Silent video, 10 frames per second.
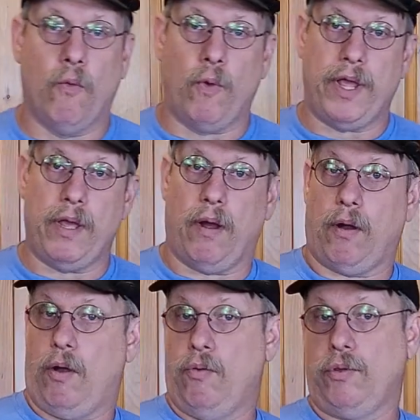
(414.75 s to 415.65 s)
We
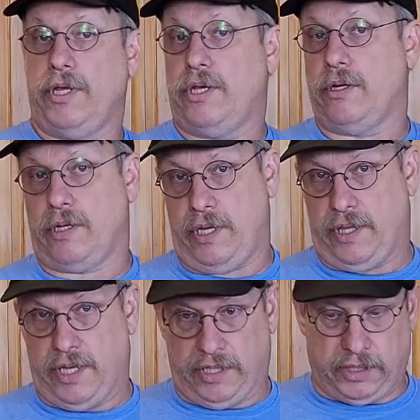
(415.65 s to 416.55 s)
are only
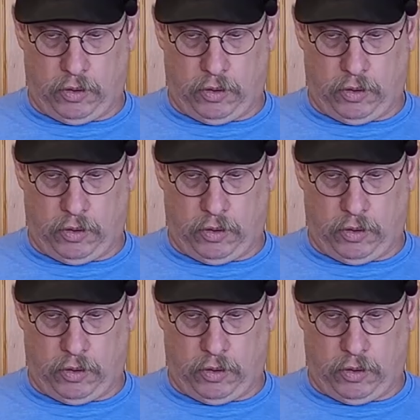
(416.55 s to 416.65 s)
cooking this,